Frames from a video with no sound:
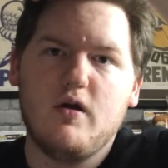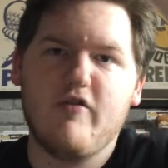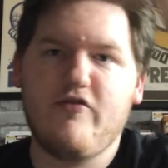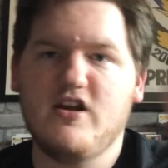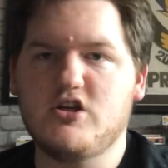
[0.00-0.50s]

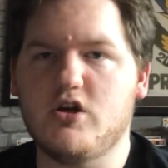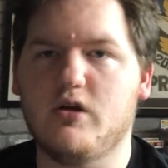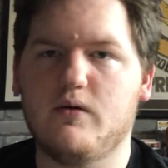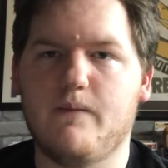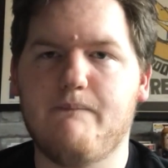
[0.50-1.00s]
efficient,
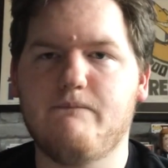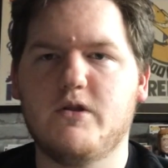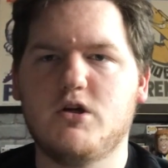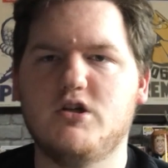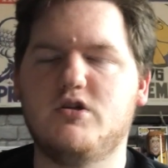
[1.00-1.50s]

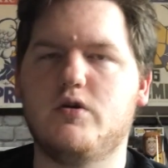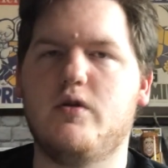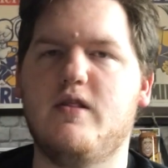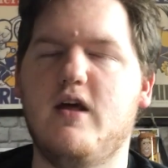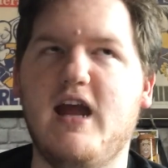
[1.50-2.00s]
because
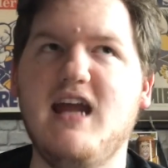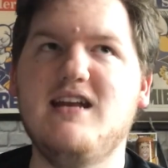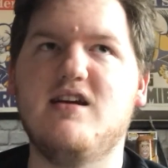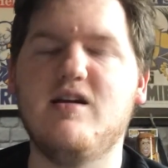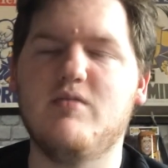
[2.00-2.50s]
the Heat
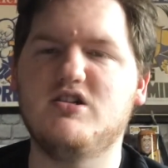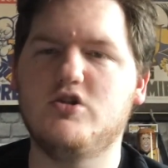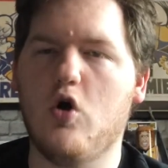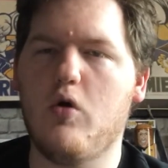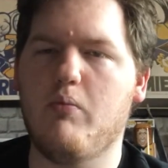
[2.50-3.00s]
team has
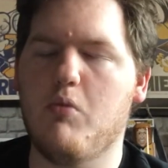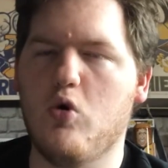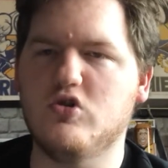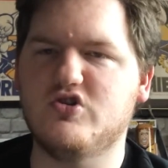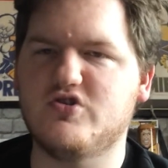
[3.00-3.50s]
got
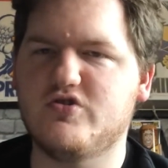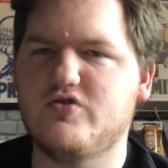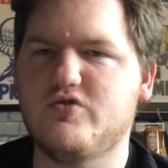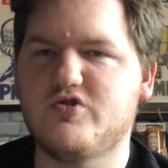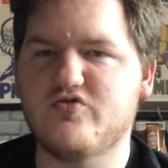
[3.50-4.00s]
more
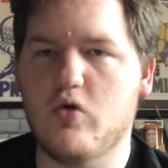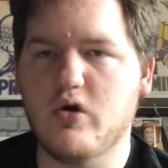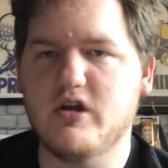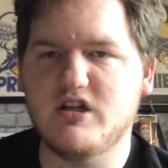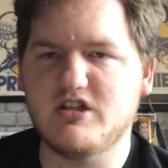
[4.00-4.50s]

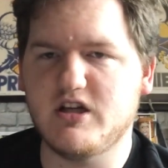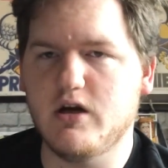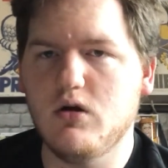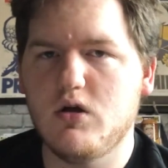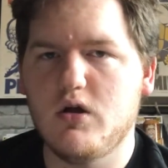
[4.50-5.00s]
stronger this
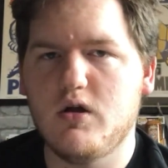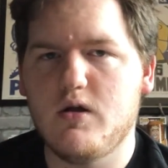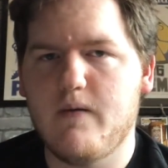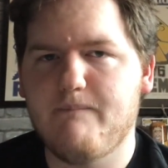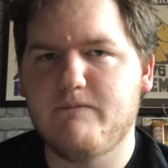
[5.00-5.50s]
year.
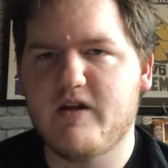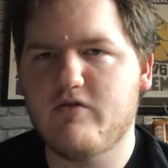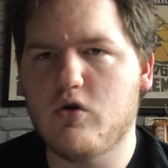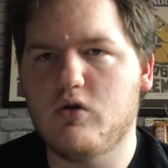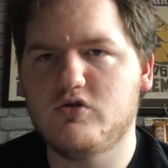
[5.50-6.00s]
They've
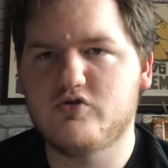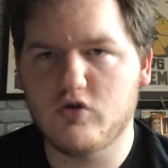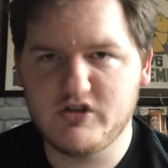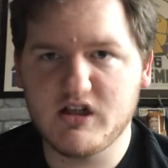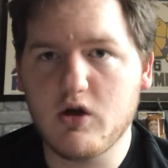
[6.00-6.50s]
got
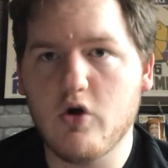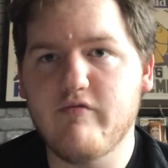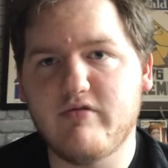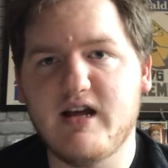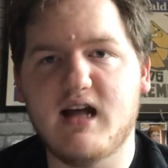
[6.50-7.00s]
Drogic
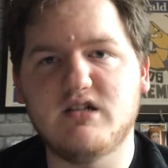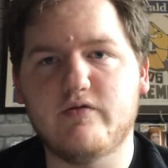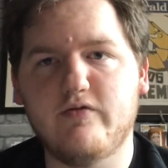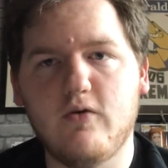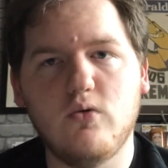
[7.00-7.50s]
hopefully has a
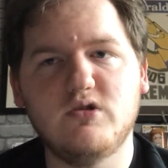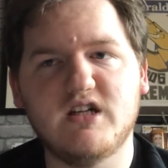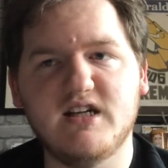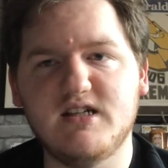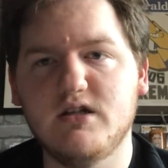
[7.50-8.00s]
full
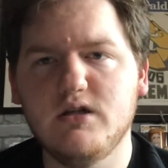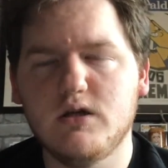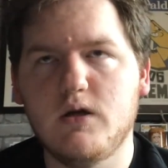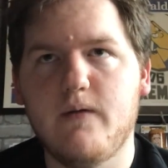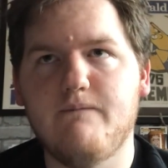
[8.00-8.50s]
season.
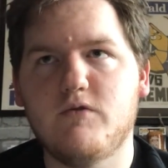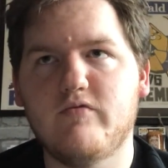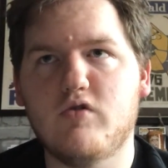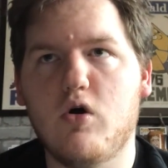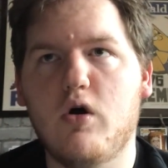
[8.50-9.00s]

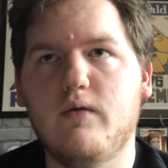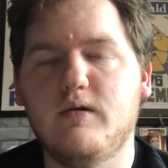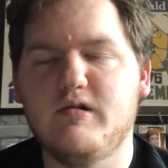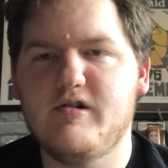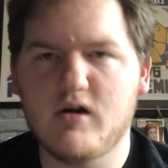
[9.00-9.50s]
You've got
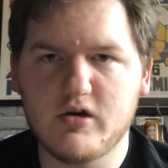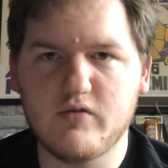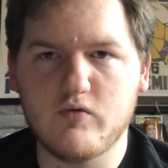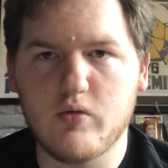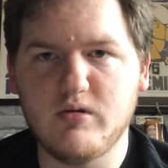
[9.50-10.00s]

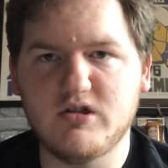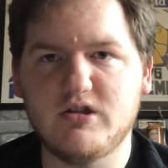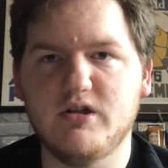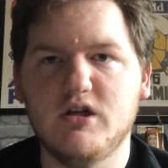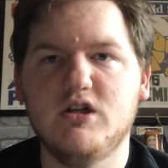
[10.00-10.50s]
Duncan
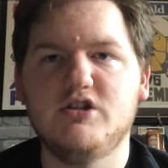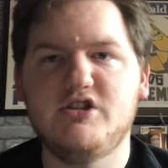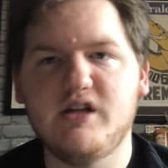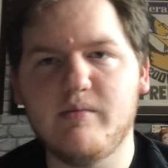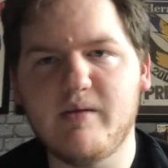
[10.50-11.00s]
Robinson,
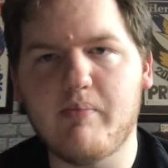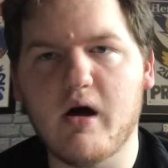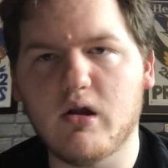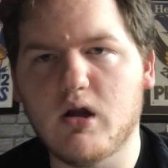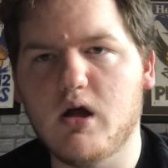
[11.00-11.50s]
Jimmy
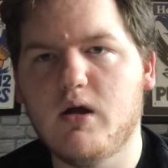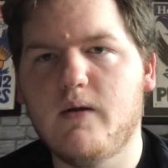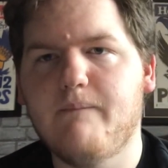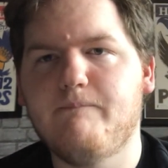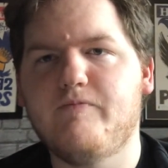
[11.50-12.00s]
Butler,
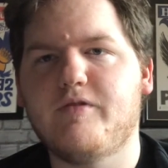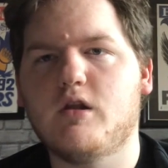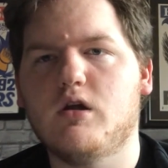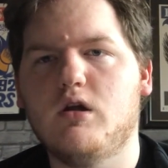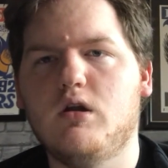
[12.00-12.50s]

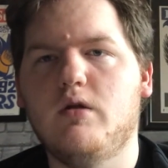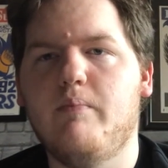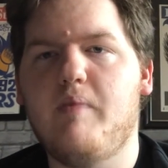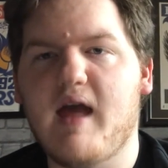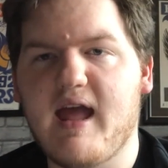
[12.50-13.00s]

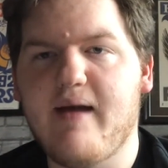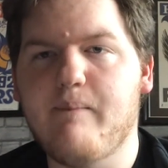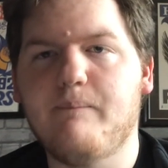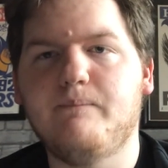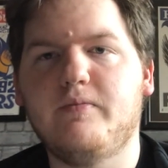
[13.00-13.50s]

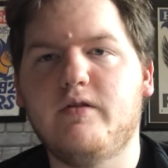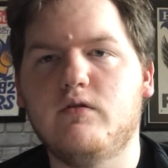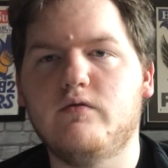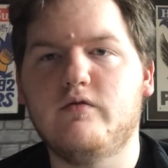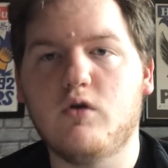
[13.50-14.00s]
Bam.
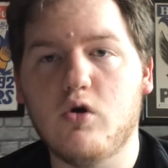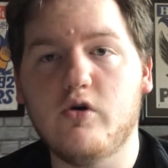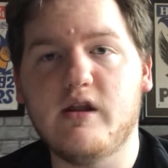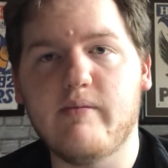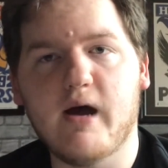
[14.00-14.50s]
Forgot who
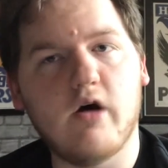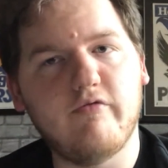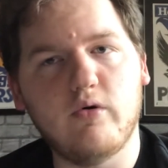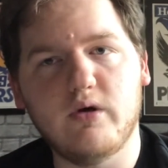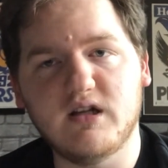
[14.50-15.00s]
their power
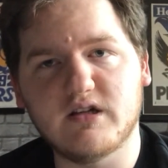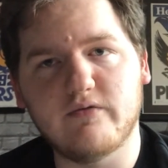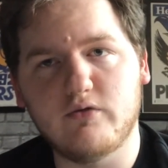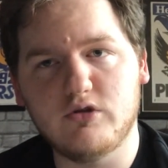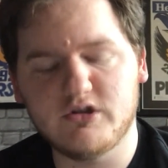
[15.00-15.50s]
forward is,
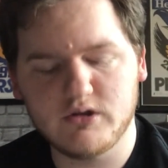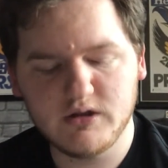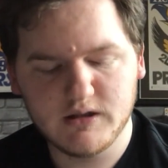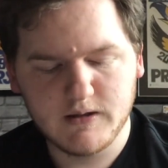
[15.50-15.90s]
unfortunately.